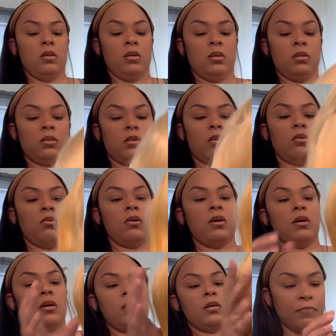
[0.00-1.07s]
So,
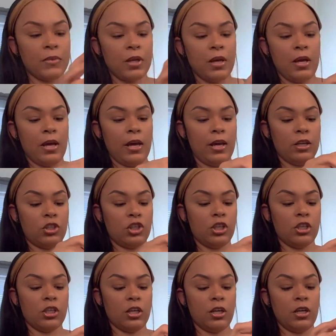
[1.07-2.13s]
and she
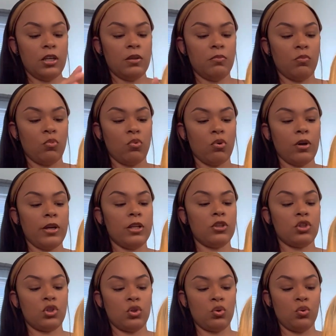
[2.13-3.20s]
cut it more
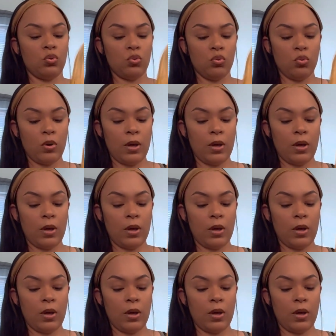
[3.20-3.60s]
into